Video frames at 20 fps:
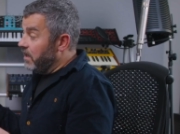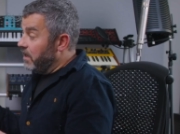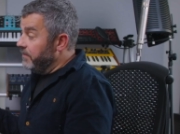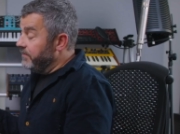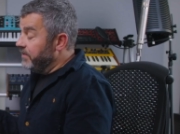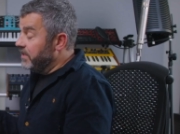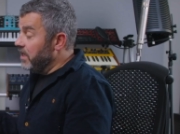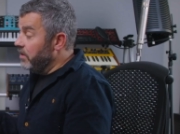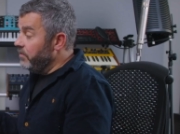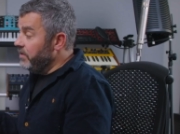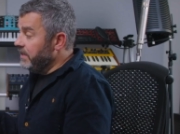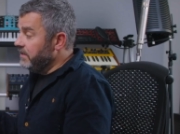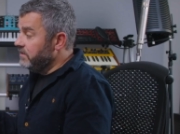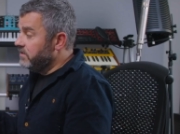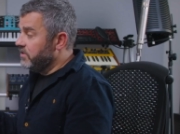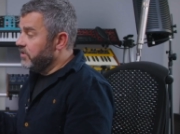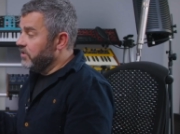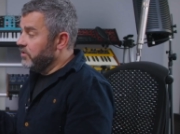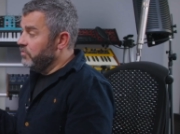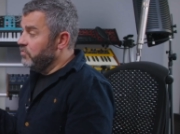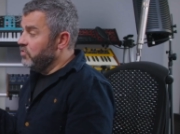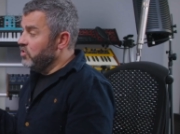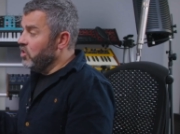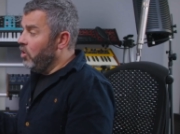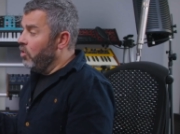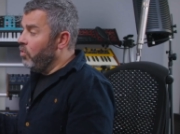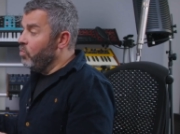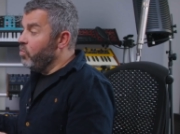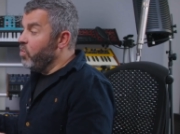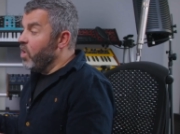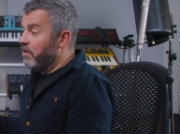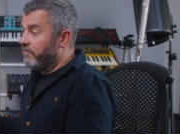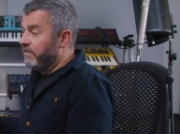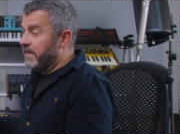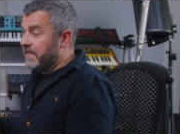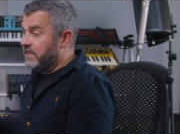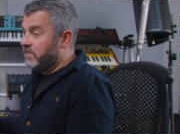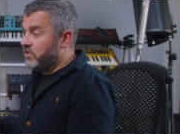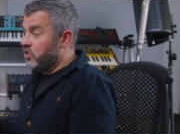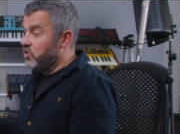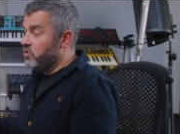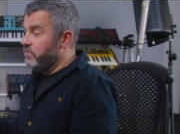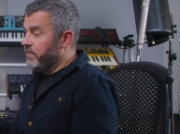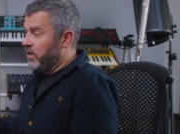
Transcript: I'm going to not worry too